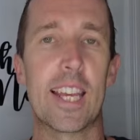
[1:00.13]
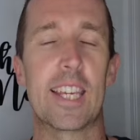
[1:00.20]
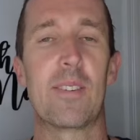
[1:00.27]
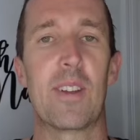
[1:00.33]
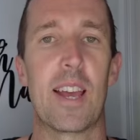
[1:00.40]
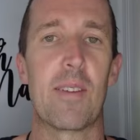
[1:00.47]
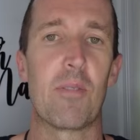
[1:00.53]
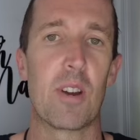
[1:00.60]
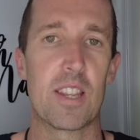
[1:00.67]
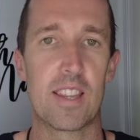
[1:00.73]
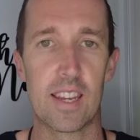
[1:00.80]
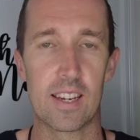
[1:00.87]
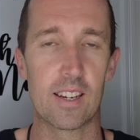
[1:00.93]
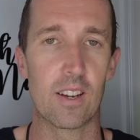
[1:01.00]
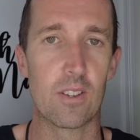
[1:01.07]
to give it
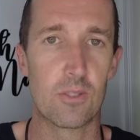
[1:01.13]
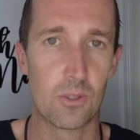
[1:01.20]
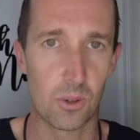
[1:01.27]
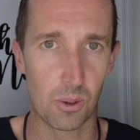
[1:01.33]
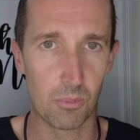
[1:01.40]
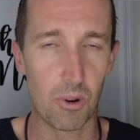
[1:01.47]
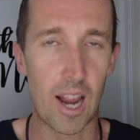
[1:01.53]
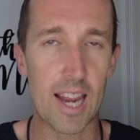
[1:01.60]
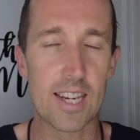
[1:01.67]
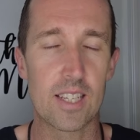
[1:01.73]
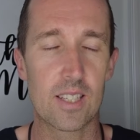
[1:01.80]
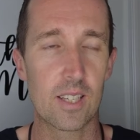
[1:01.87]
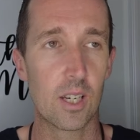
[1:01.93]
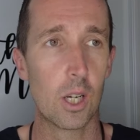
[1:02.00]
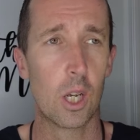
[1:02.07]
everything sort of
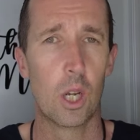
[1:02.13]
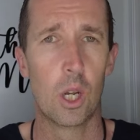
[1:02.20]
race